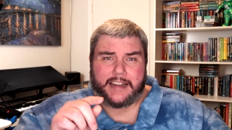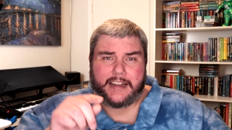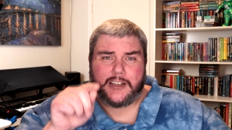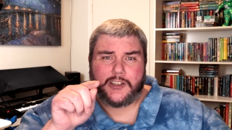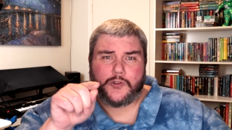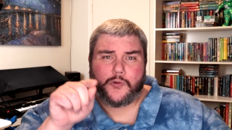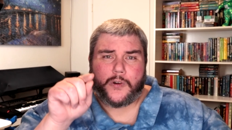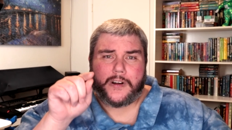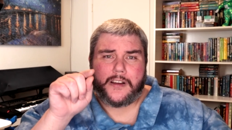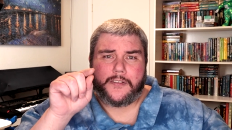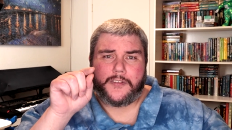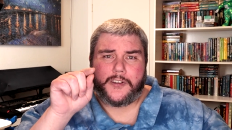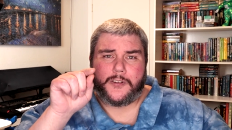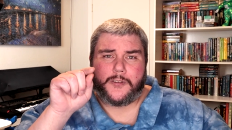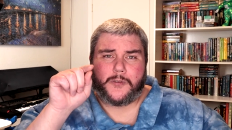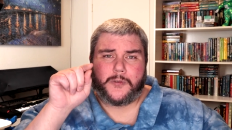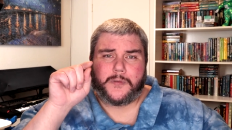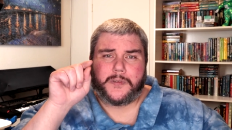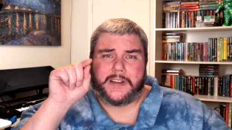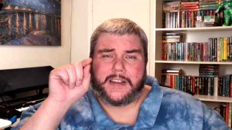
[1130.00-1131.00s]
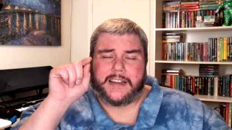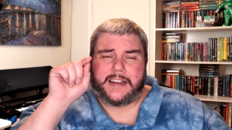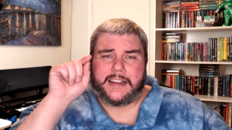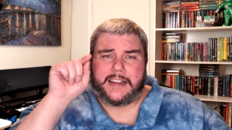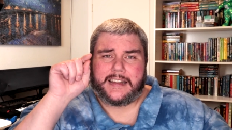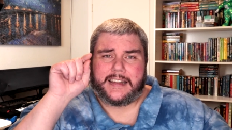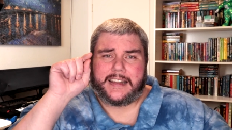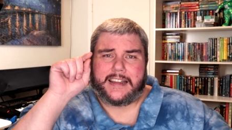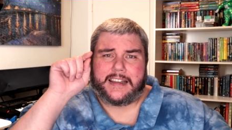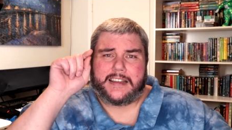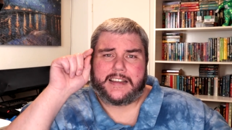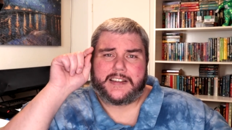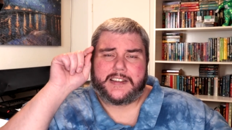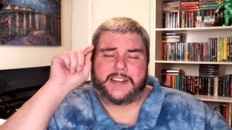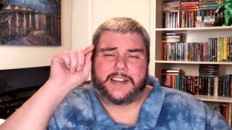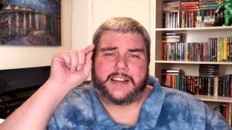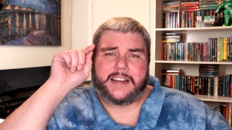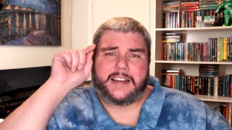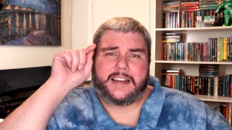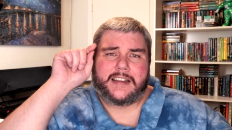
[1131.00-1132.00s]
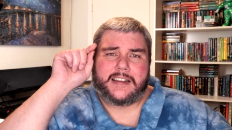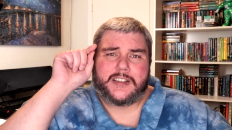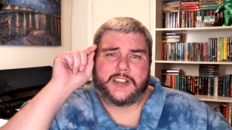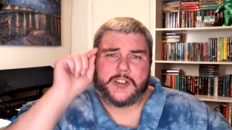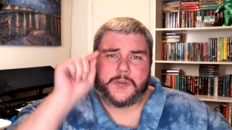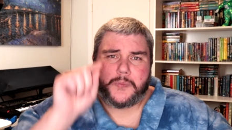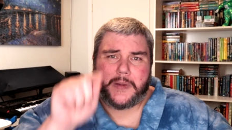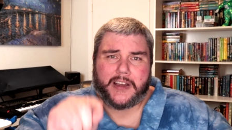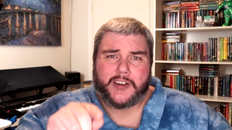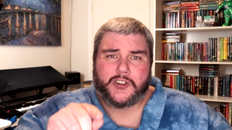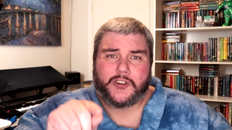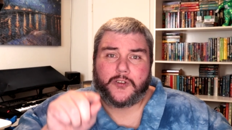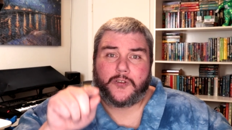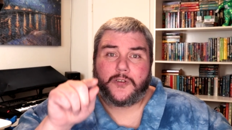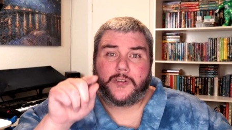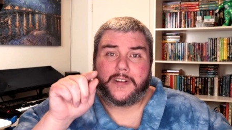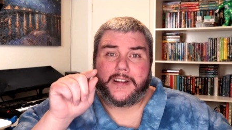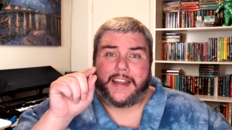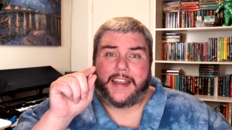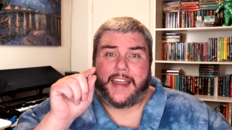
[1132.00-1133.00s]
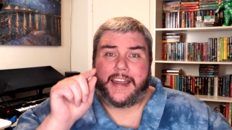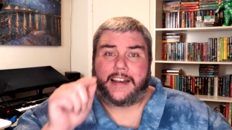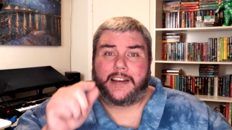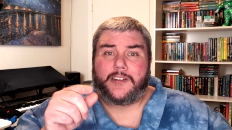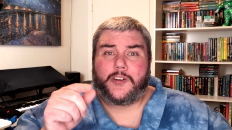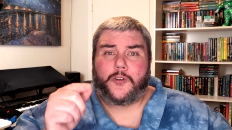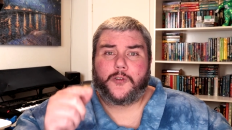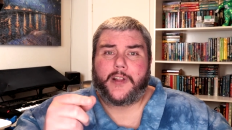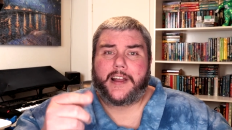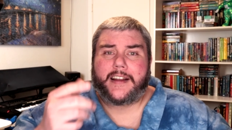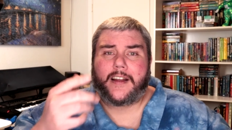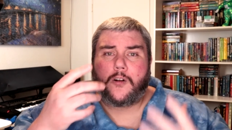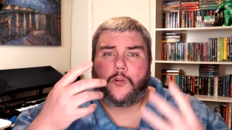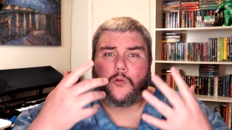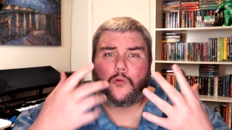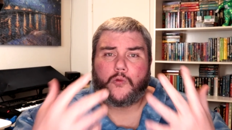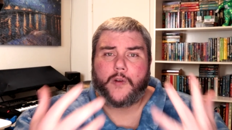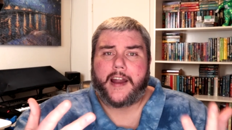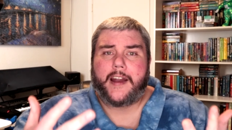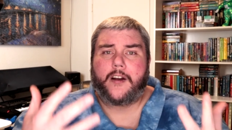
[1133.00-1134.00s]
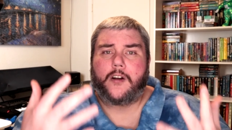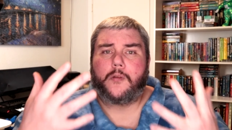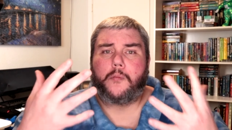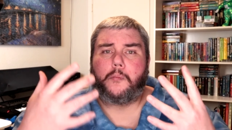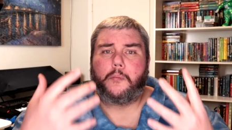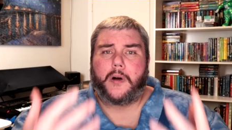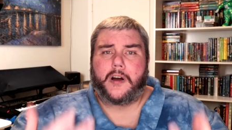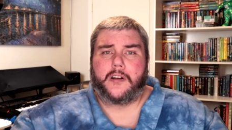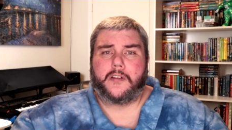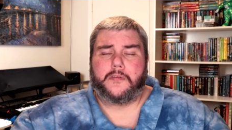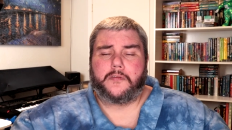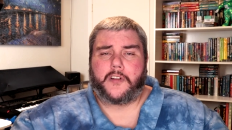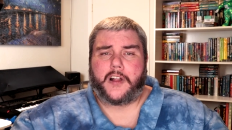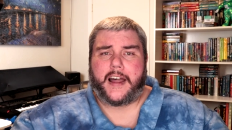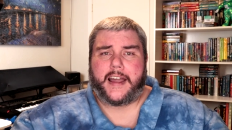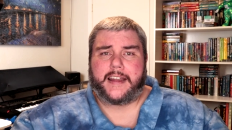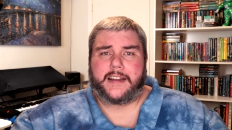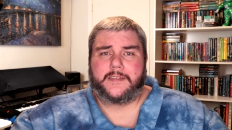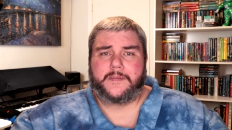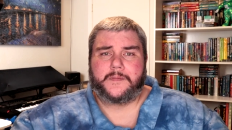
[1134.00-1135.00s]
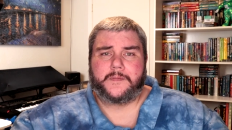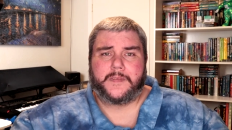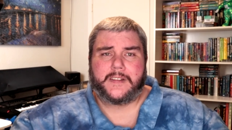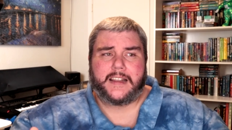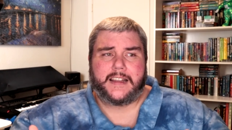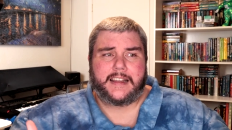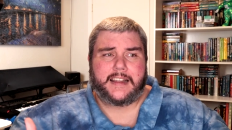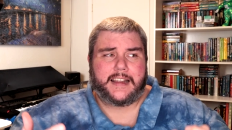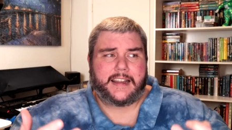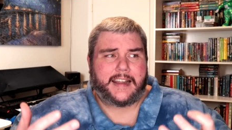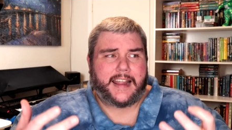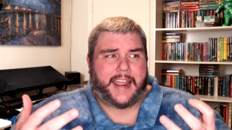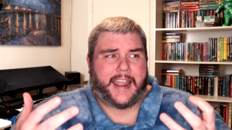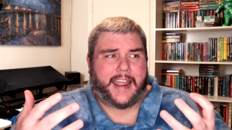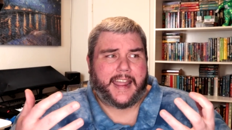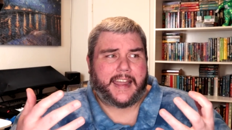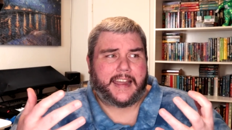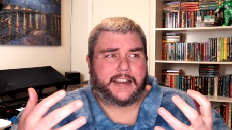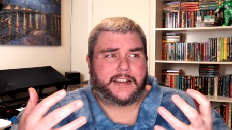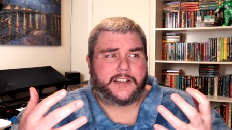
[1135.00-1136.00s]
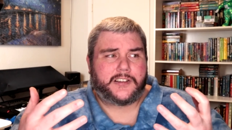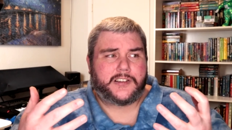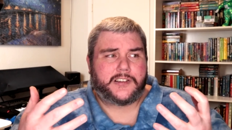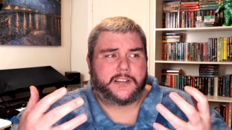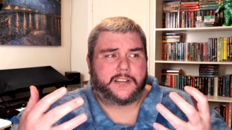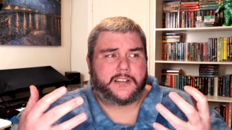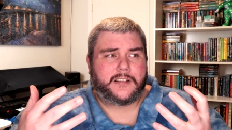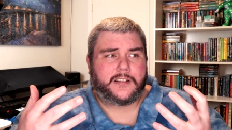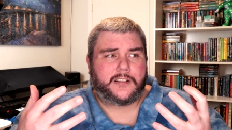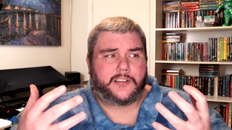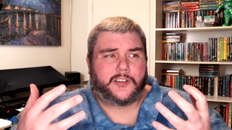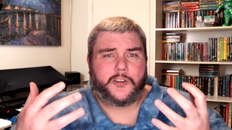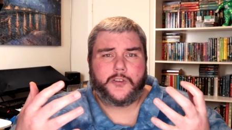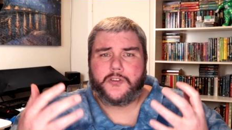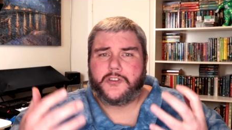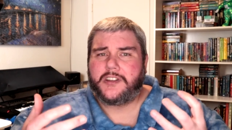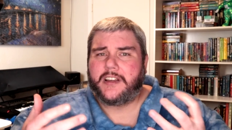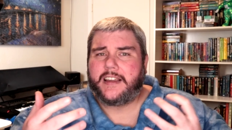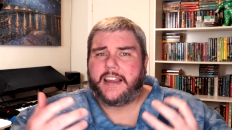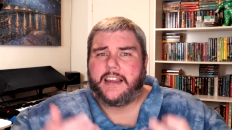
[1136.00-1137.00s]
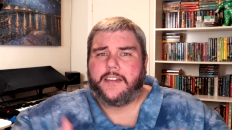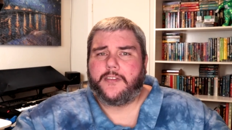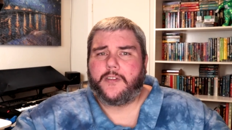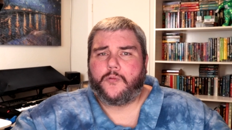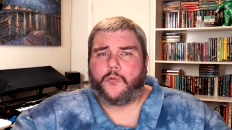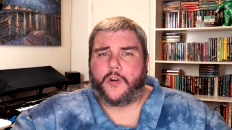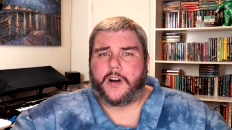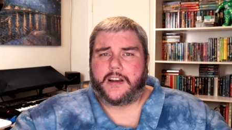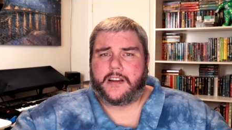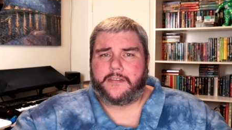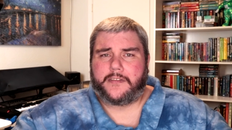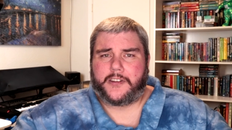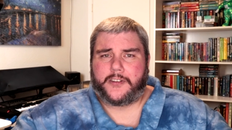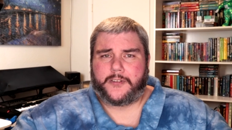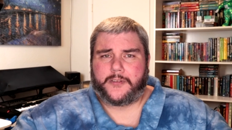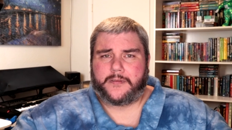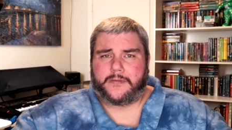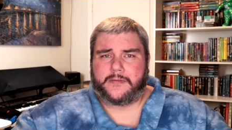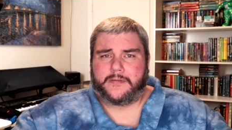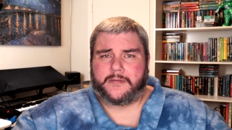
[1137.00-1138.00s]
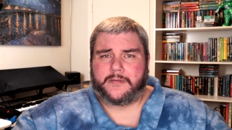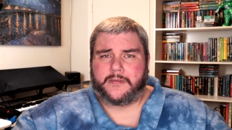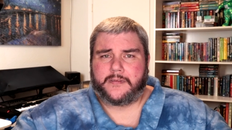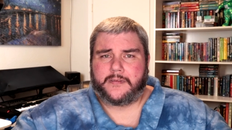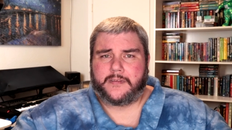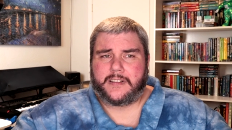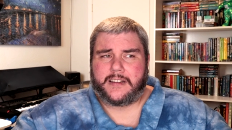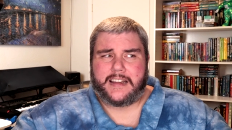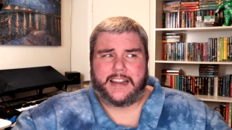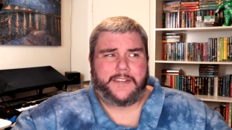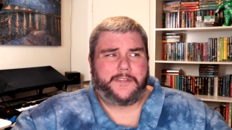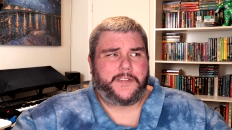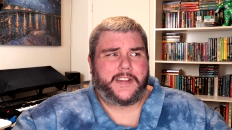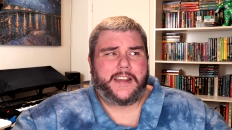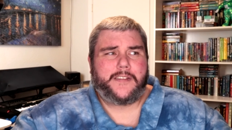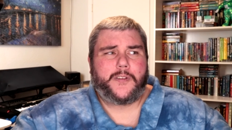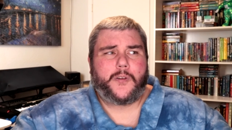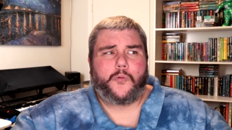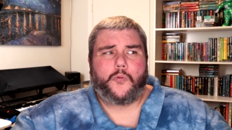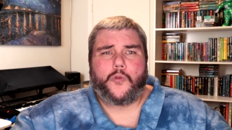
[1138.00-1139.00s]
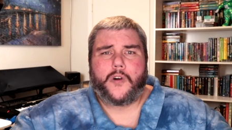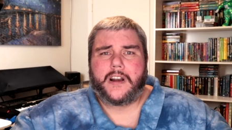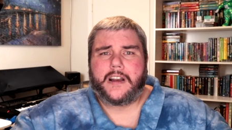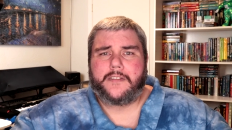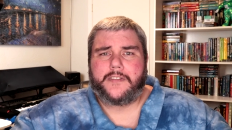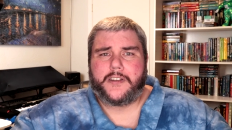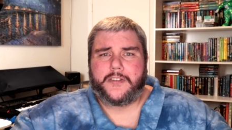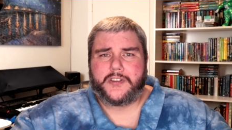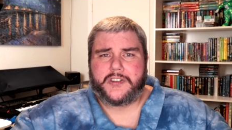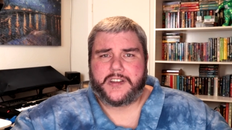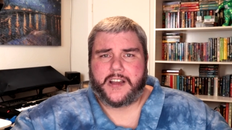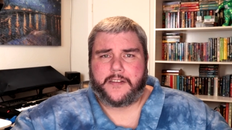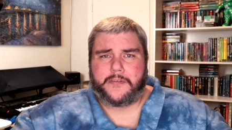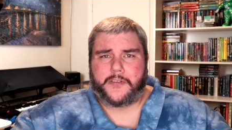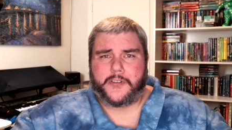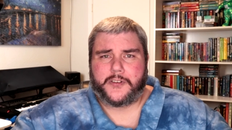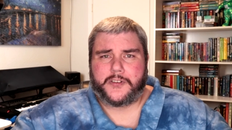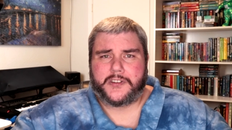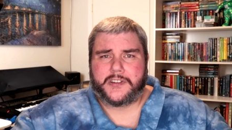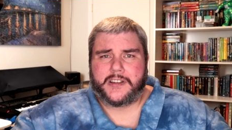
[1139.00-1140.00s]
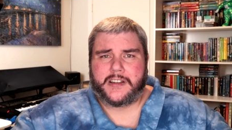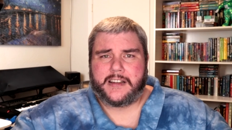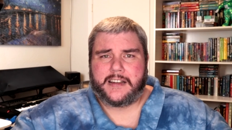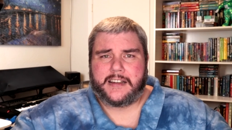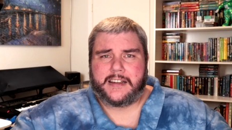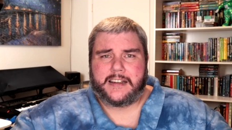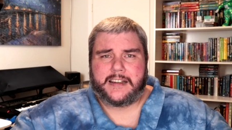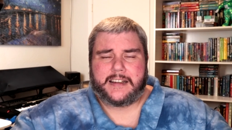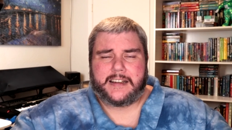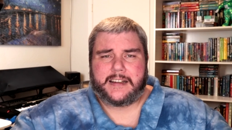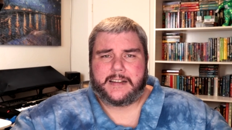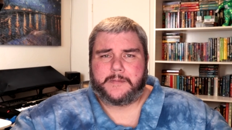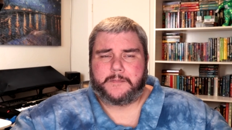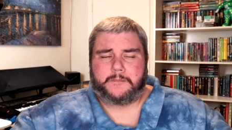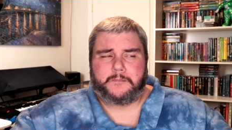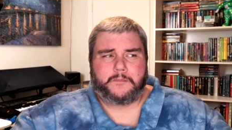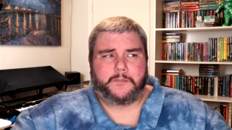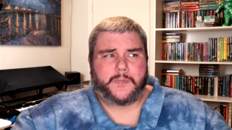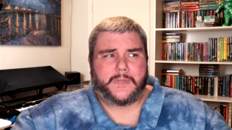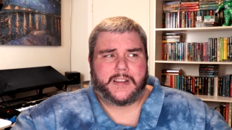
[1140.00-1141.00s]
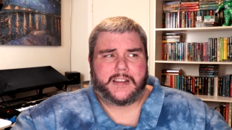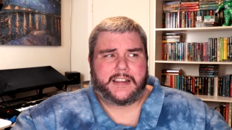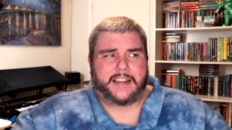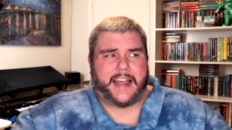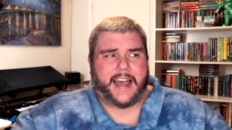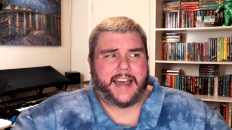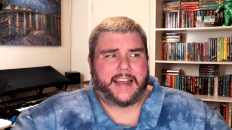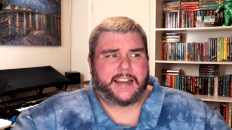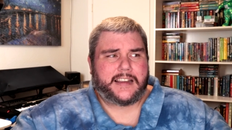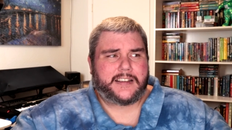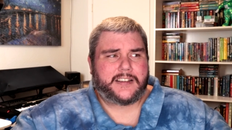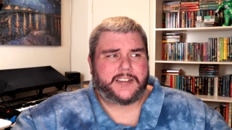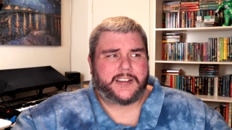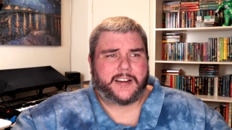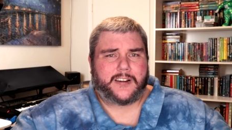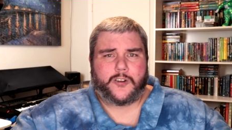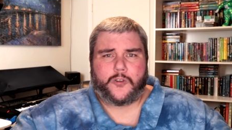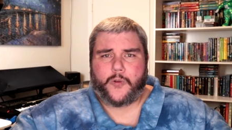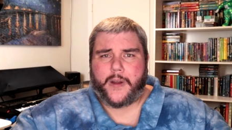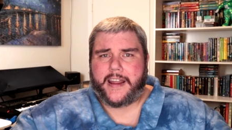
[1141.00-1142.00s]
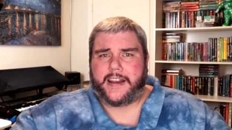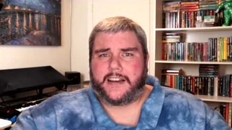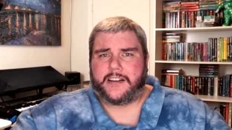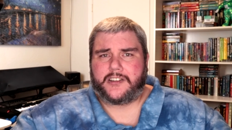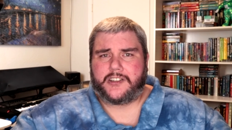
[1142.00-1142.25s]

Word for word: Each one of you is special and you're like a rare butterfly and losing even one of you, if even one of you suffers, that is a great